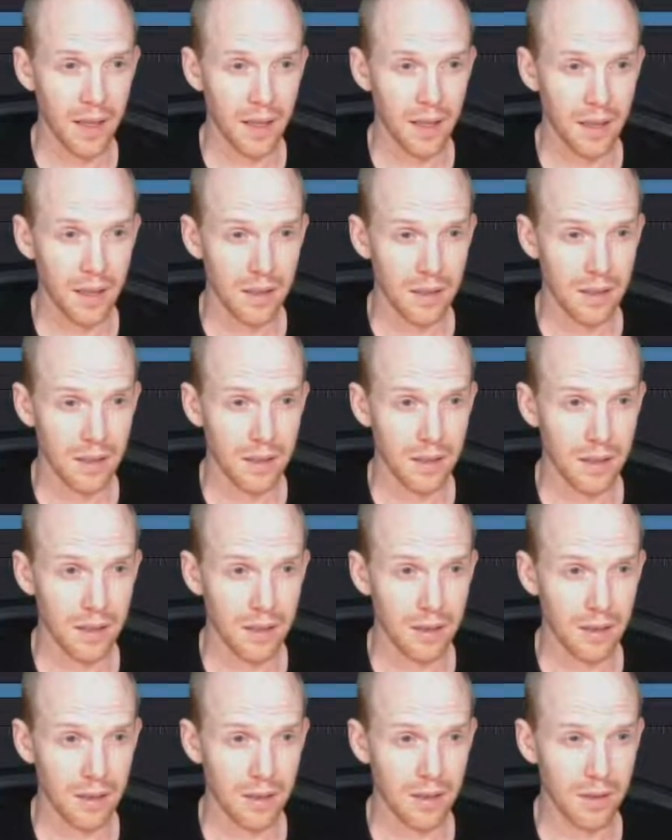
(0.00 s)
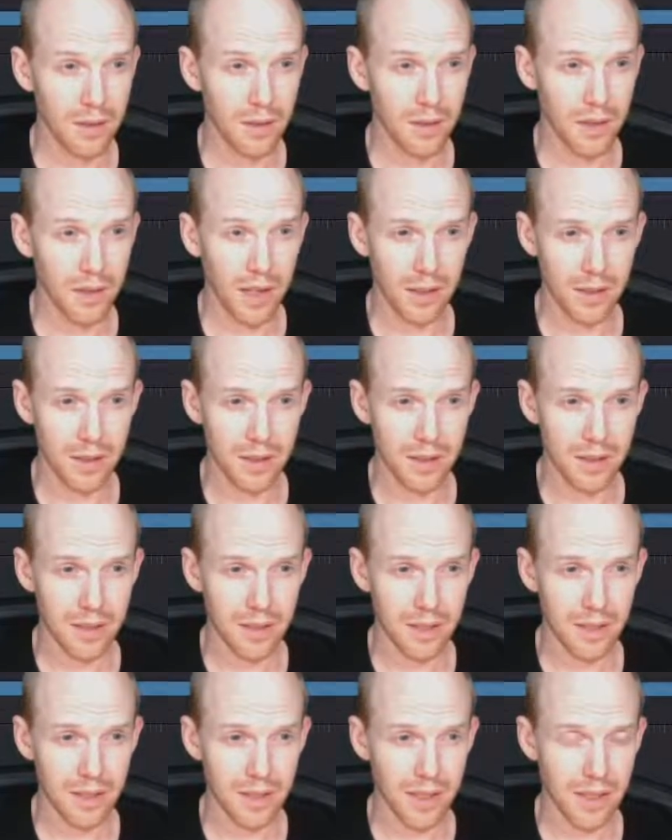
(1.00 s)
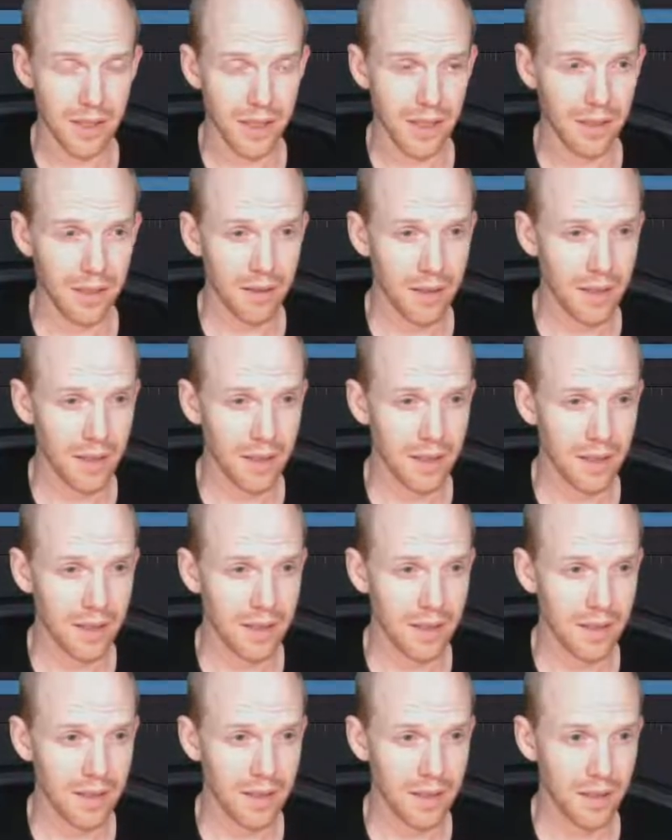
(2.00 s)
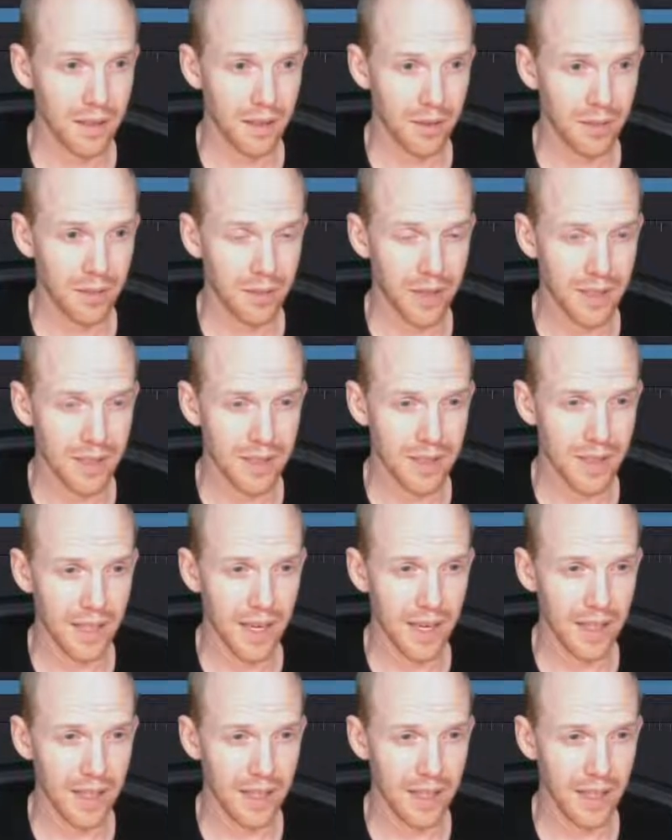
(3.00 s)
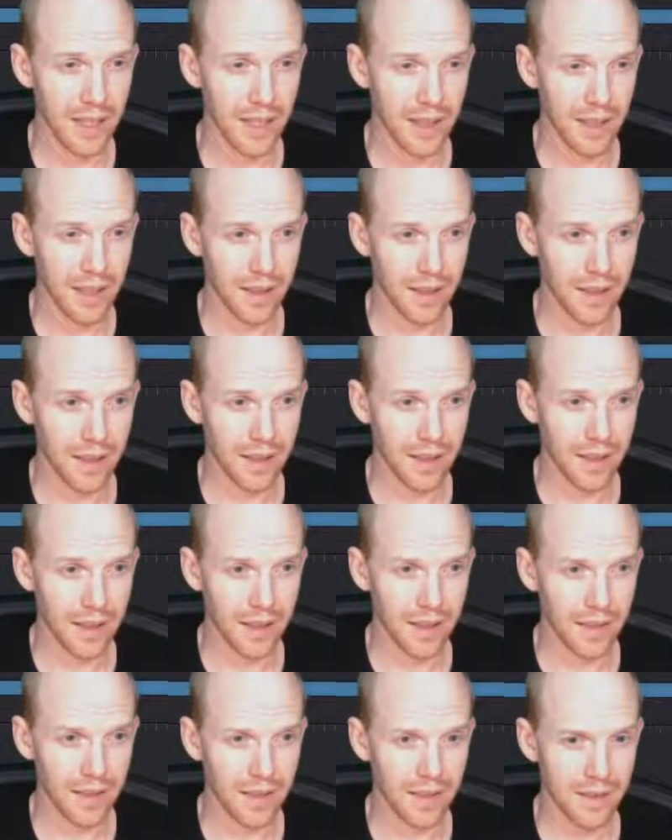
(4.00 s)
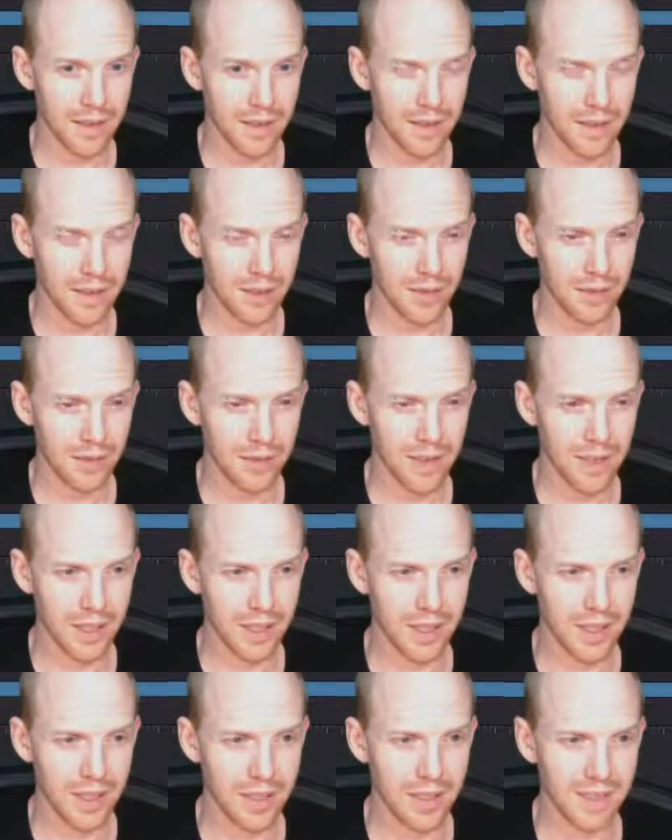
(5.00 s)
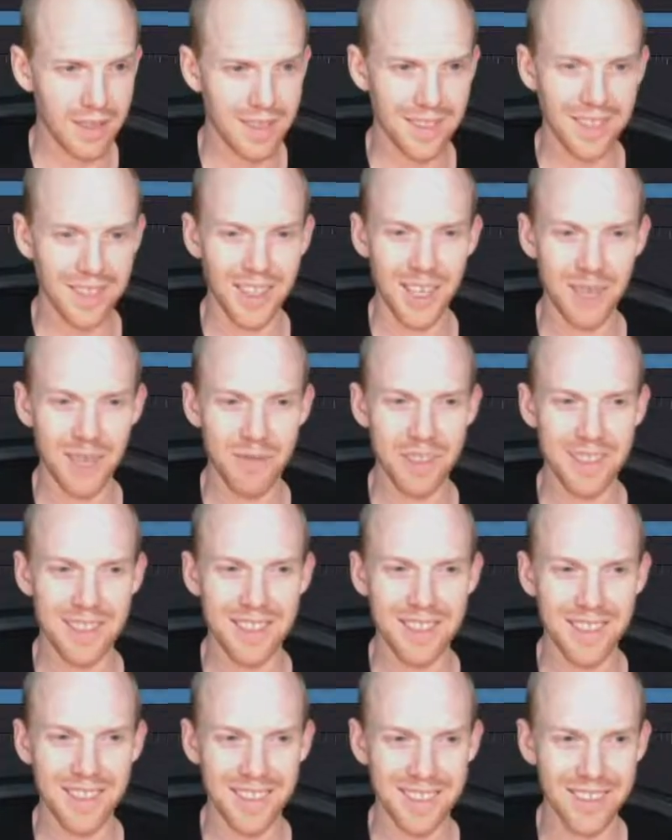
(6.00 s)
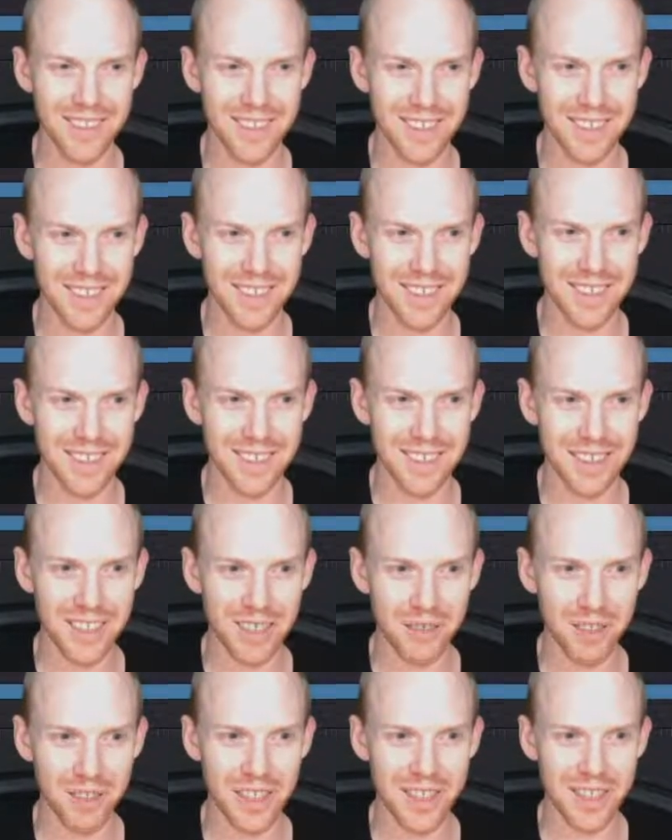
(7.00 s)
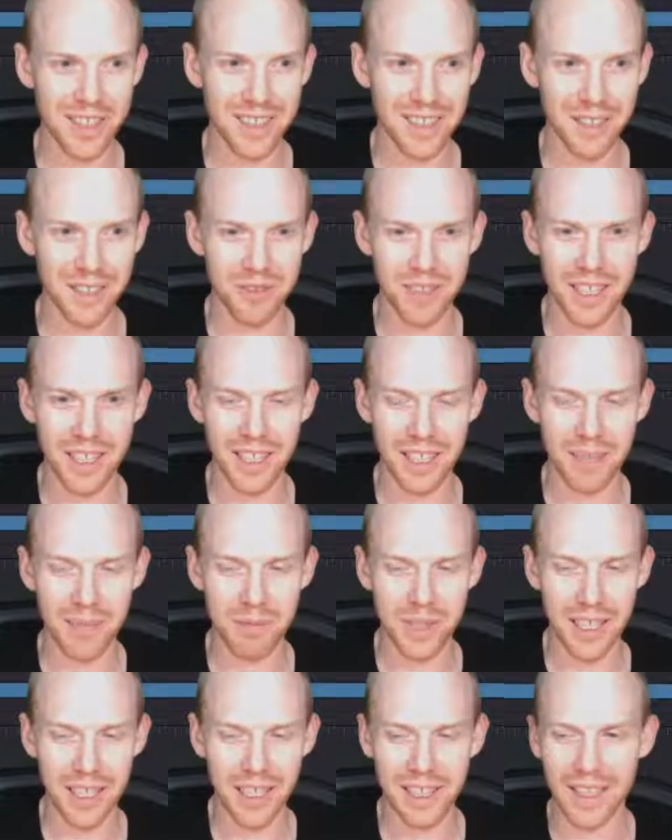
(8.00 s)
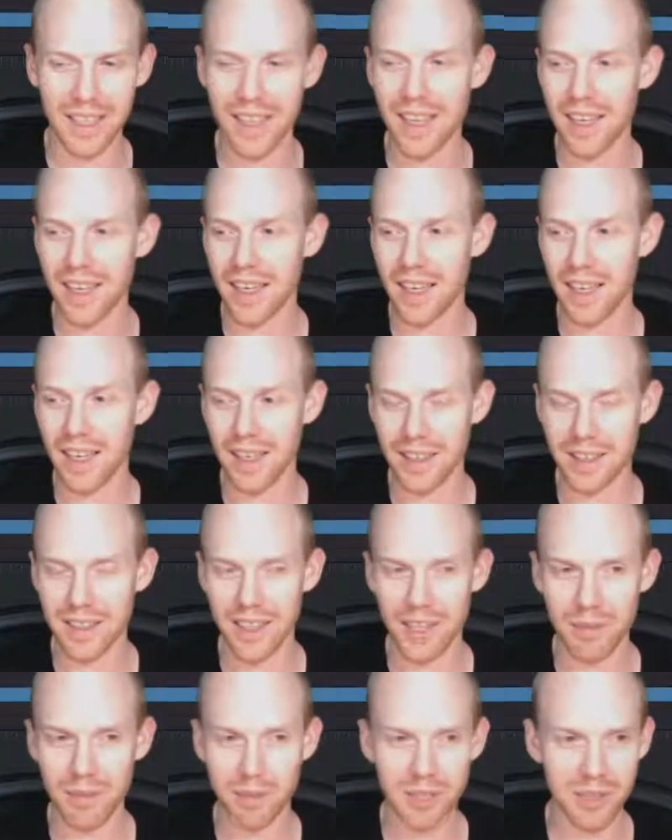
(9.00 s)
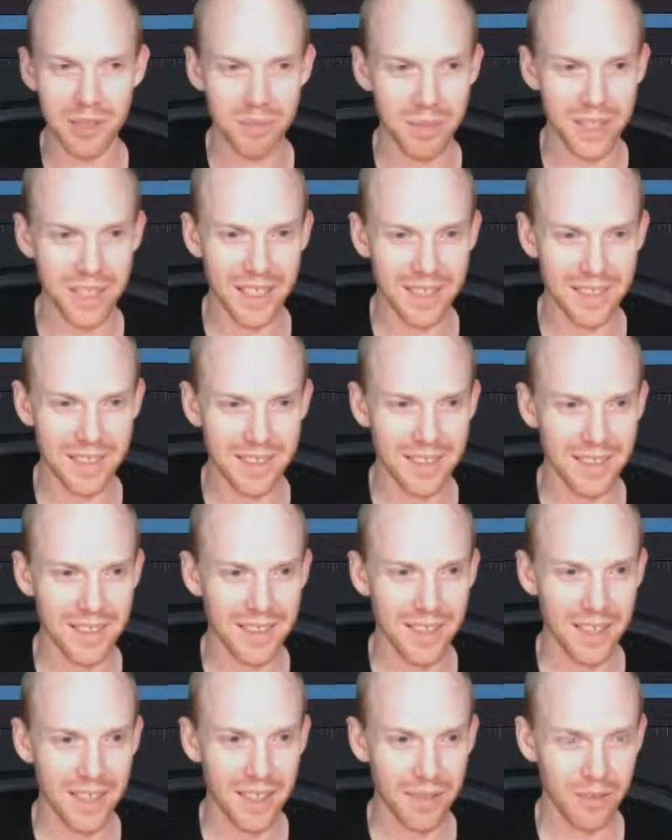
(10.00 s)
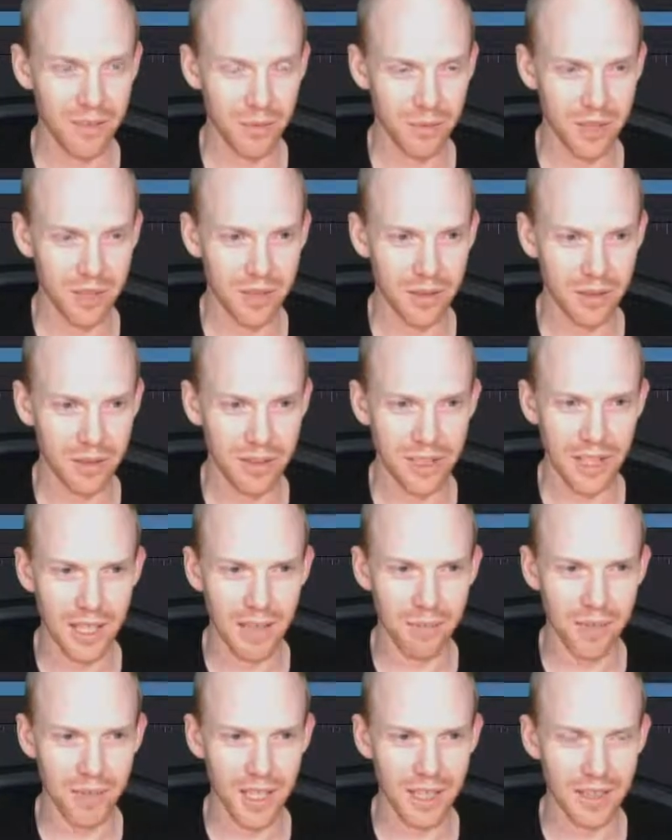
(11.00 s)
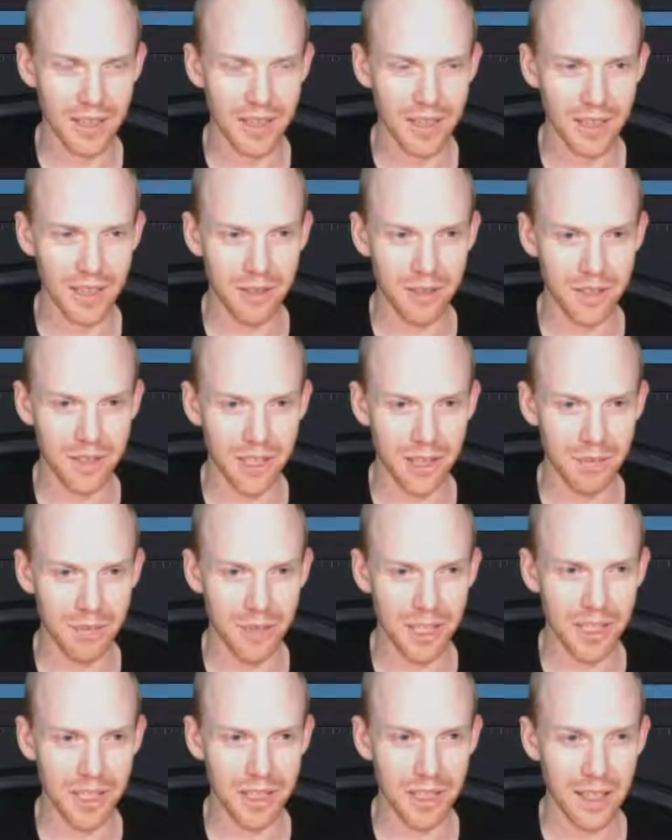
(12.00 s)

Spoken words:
So I was looking at how to fix that, and the only obvious solution is to create a new timeline and copy and paste from the old timeline to the new timeline.